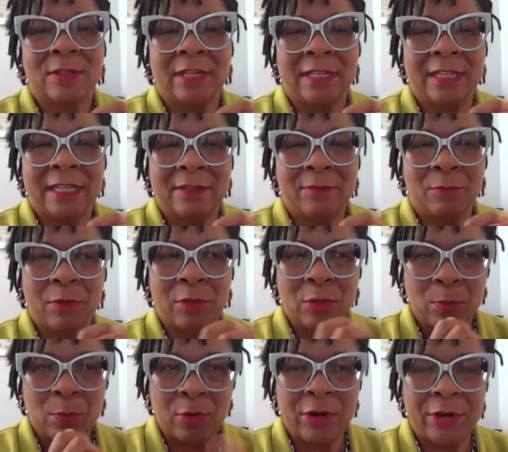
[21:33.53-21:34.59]
and then when
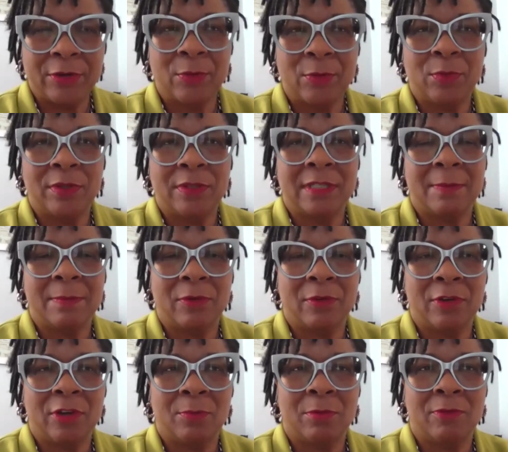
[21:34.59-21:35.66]
you partner with that mental
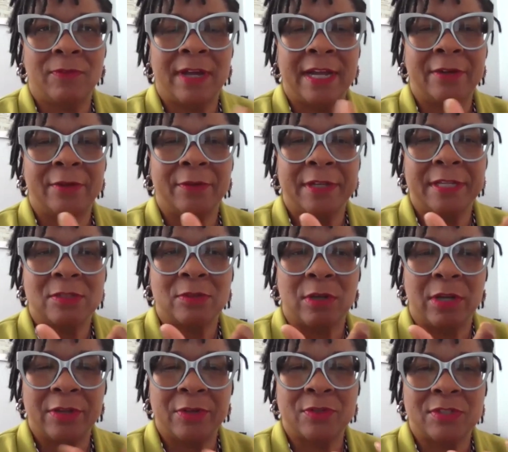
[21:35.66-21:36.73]
health provider, is
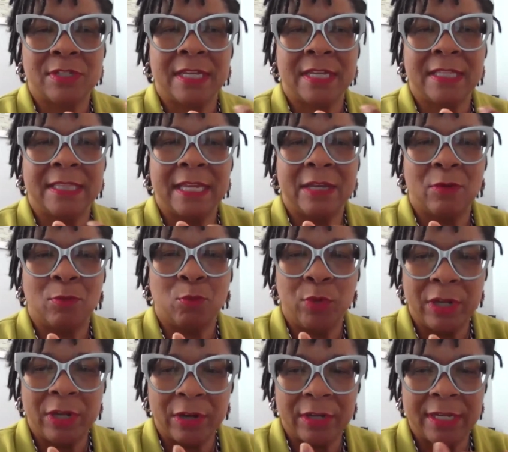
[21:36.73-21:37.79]
understanding that
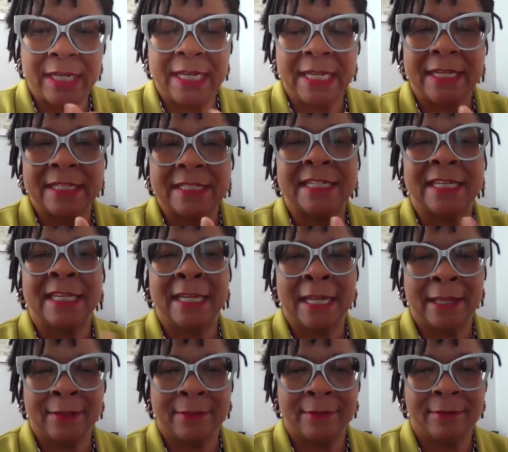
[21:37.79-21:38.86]
we are needed
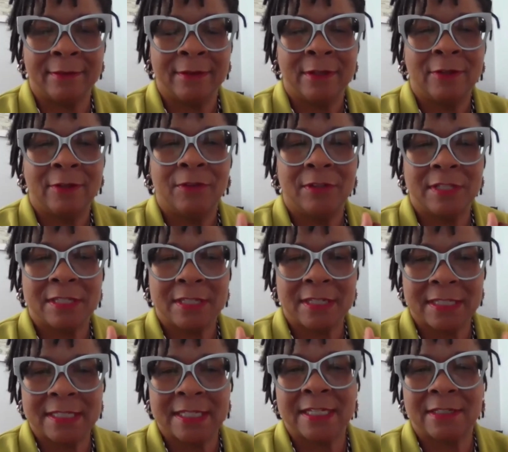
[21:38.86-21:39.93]
together for the
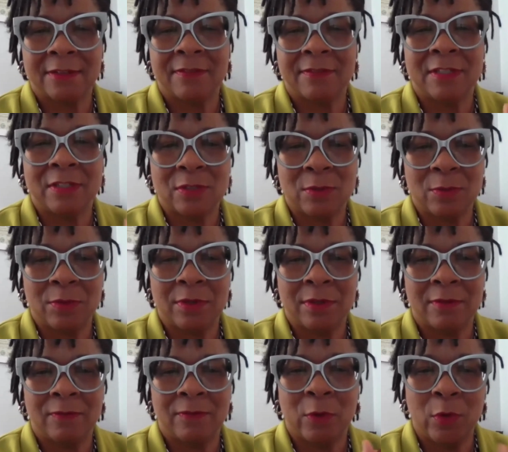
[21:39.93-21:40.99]
success of this student.
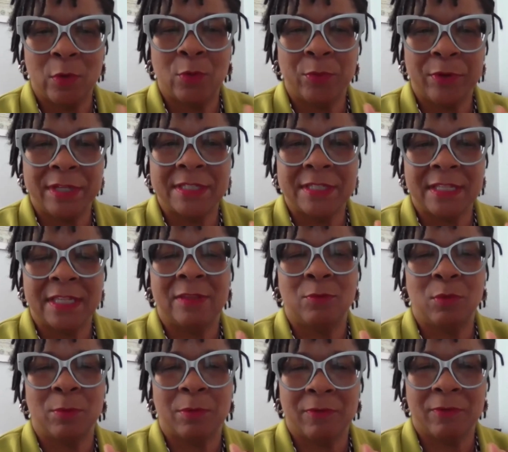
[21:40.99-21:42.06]
The whole reason that
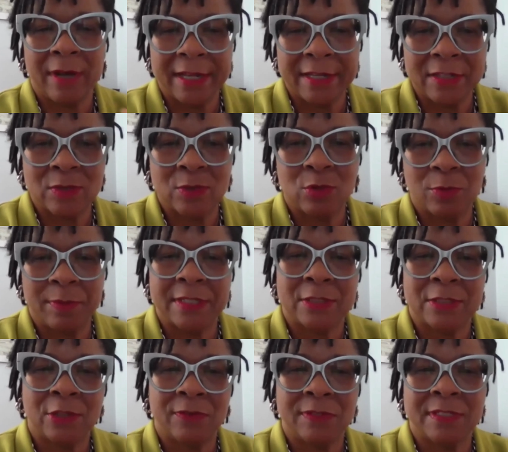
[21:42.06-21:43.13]
we're providing school-based
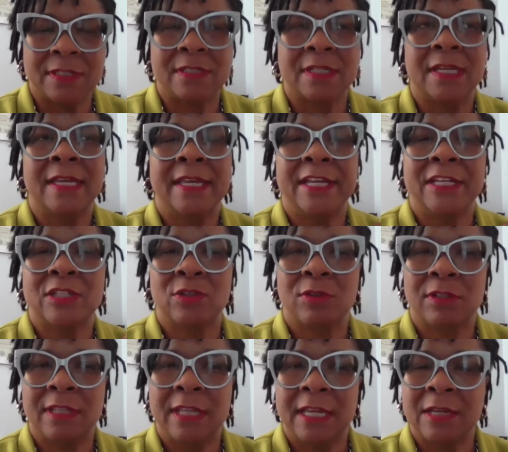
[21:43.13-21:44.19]
services is so
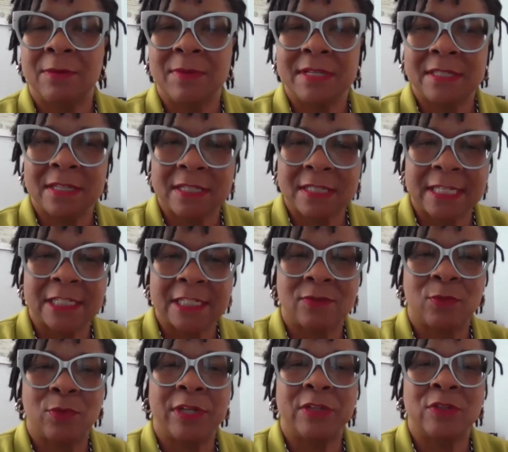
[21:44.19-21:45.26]
that they can be
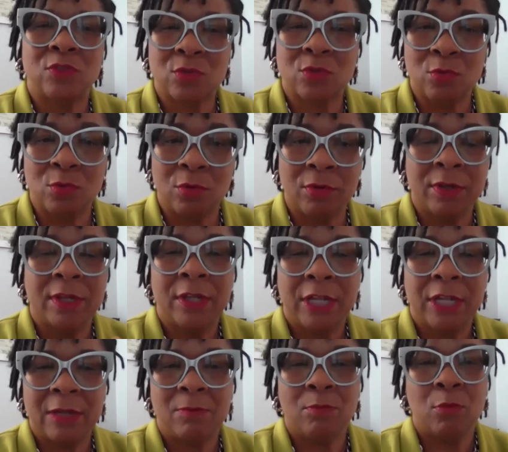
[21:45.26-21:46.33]
successful in school
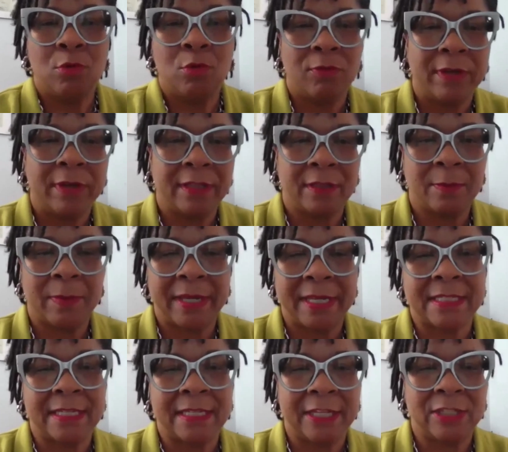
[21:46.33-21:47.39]
and move at the
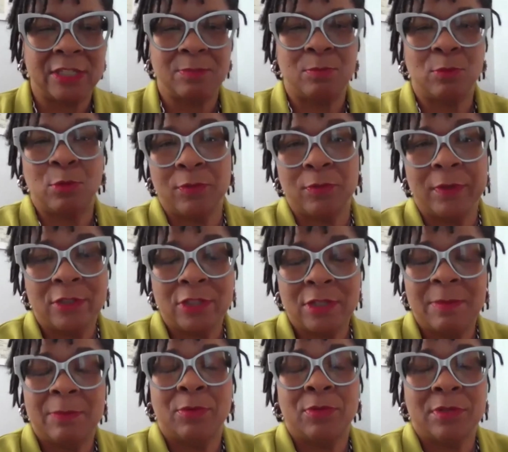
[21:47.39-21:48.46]
pace they need to move to
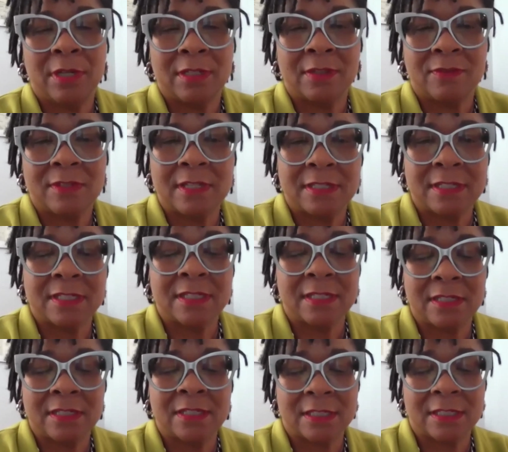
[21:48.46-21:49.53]
be productive citizens in
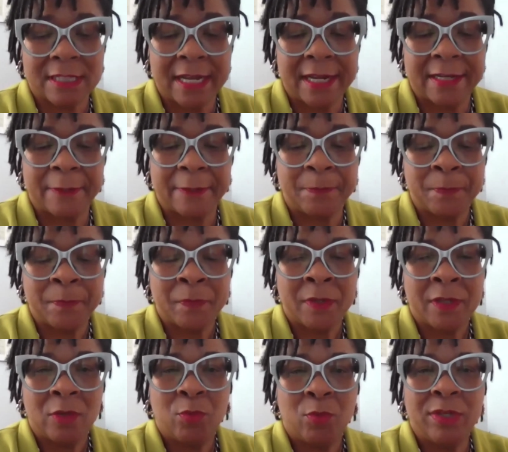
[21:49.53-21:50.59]
society.
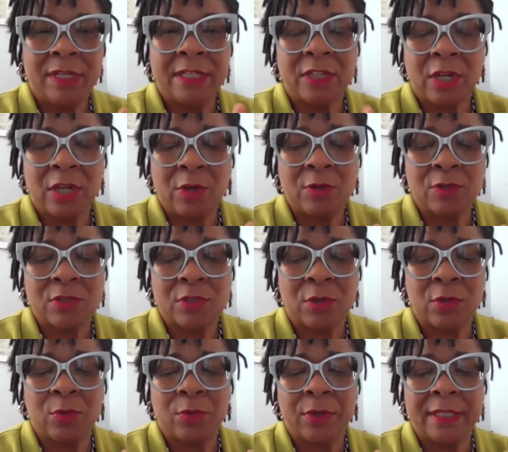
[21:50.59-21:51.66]
We need to
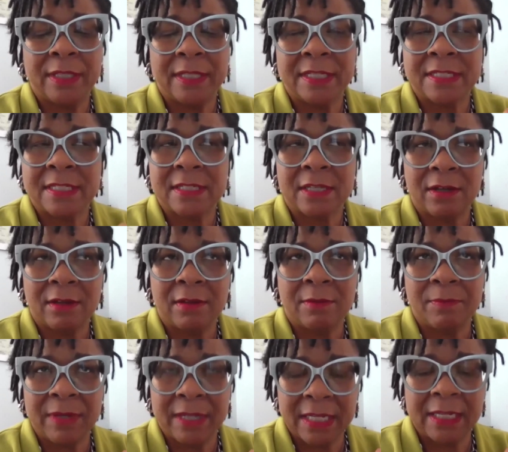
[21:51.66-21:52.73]
also, and this is
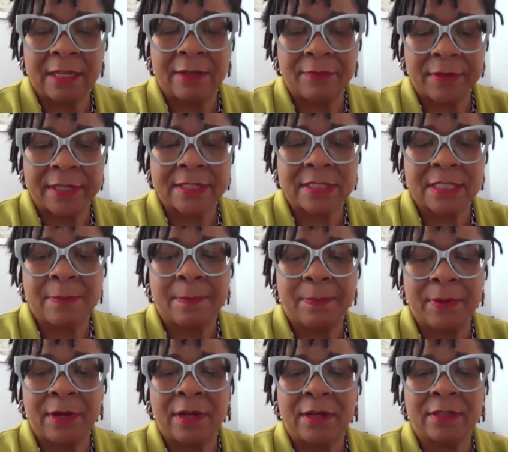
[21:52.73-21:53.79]
many of us,
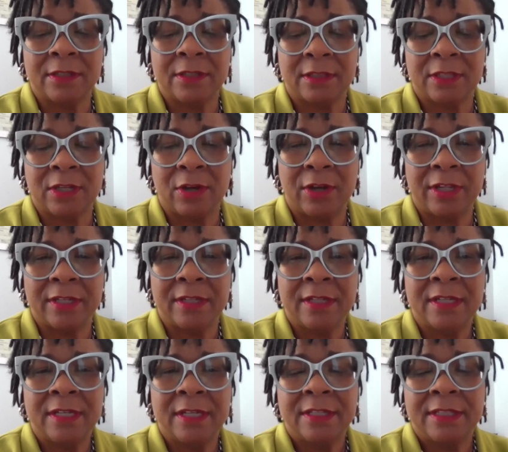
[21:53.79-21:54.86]
debunk the thought
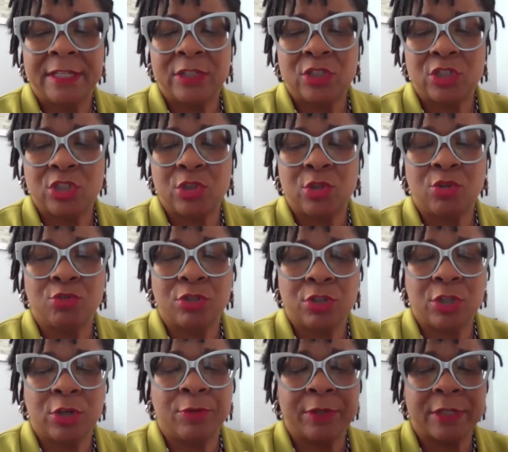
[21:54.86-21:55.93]
that children
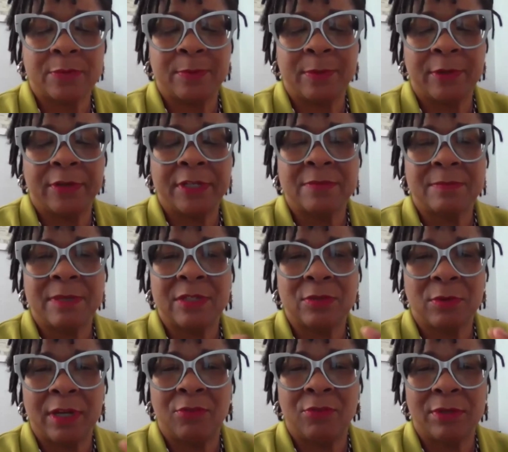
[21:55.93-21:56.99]
don't experience
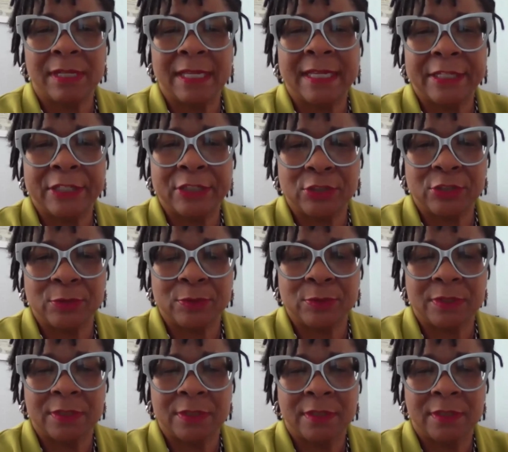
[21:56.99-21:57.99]
mental health related issues.